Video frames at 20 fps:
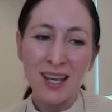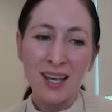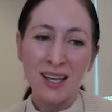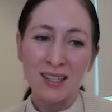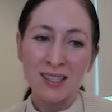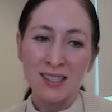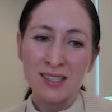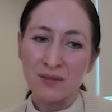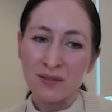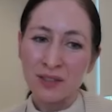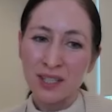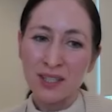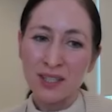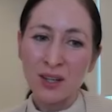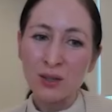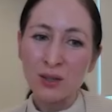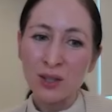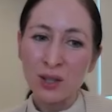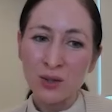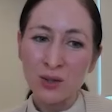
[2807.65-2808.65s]
It is a free
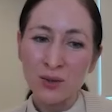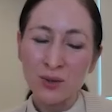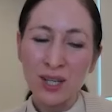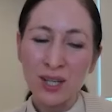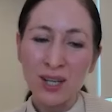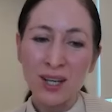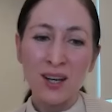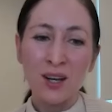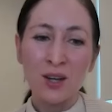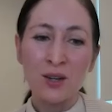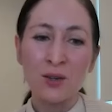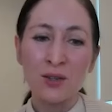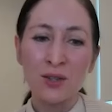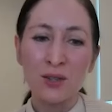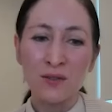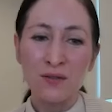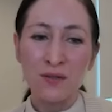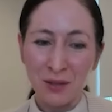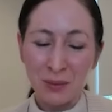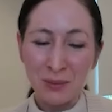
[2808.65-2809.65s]
download. Go to
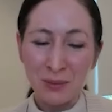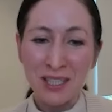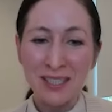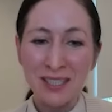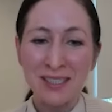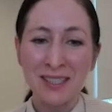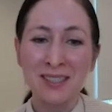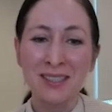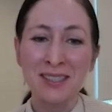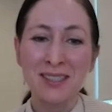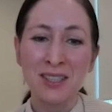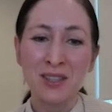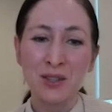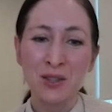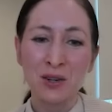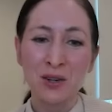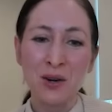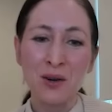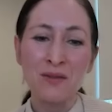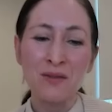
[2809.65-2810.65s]

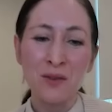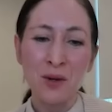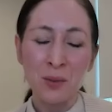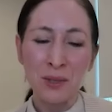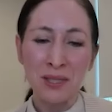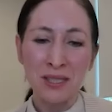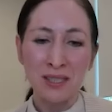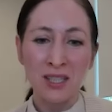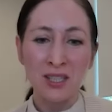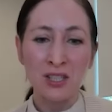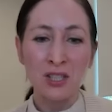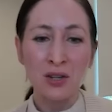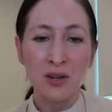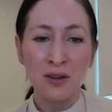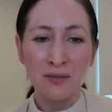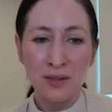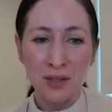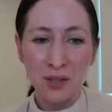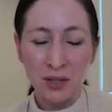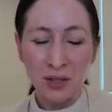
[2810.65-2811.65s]
firmsconsulting.com forward slash
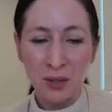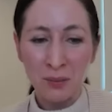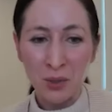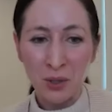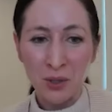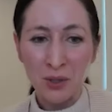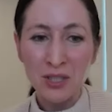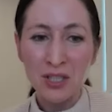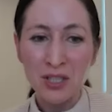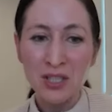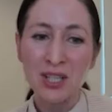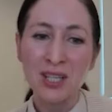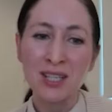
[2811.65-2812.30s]
overall approach.